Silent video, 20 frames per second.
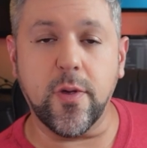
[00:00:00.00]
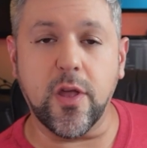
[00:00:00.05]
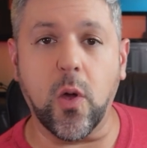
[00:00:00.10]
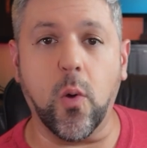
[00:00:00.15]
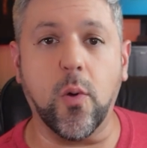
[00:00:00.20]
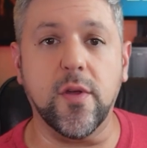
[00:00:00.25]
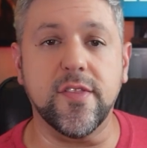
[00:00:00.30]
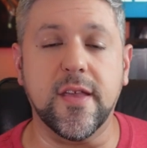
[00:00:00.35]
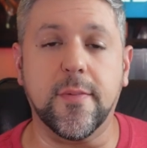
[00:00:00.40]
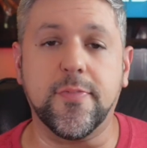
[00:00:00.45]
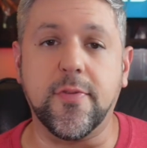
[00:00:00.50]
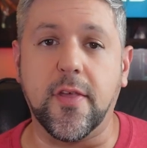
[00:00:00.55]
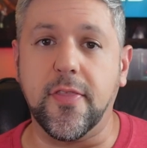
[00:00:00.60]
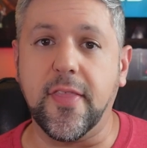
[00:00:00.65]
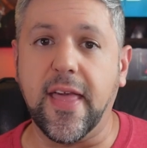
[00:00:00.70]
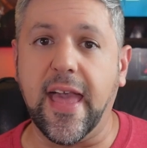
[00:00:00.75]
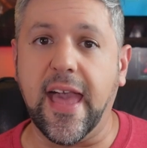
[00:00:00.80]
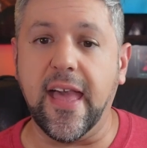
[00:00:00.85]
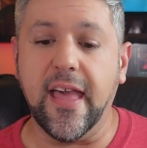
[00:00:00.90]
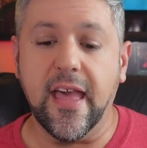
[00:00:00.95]
We go in depth
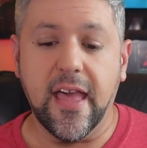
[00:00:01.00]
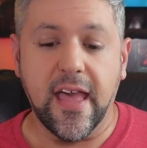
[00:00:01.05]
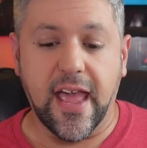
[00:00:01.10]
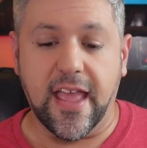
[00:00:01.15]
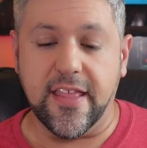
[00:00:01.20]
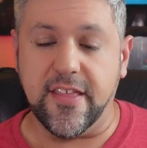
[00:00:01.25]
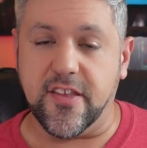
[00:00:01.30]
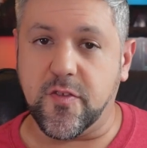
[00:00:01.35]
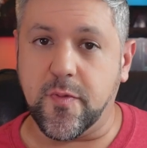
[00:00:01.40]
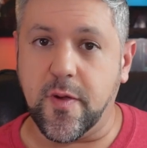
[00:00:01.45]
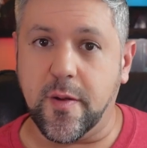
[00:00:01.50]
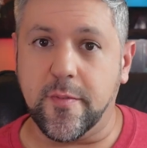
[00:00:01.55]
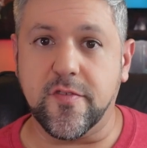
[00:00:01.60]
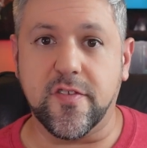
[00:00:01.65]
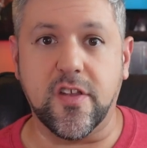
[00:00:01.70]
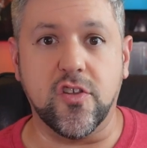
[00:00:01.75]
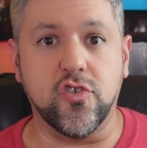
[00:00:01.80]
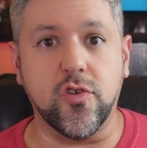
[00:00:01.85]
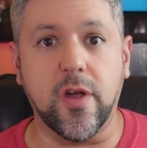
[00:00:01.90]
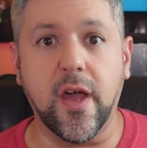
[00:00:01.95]
on that and the
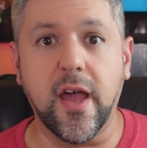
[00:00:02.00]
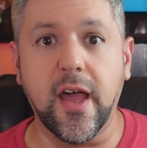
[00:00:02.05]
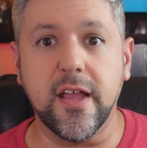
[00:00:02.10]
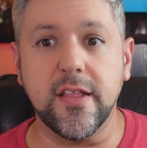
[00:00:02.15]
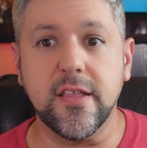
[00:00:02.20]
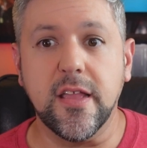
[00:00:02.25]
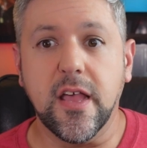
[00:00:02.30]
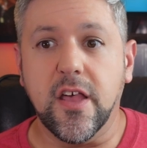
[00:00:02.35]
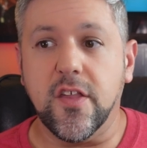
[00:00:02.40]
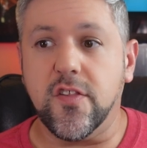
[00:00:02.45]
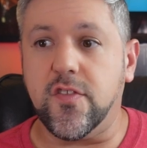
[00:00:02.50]
experiments I tried.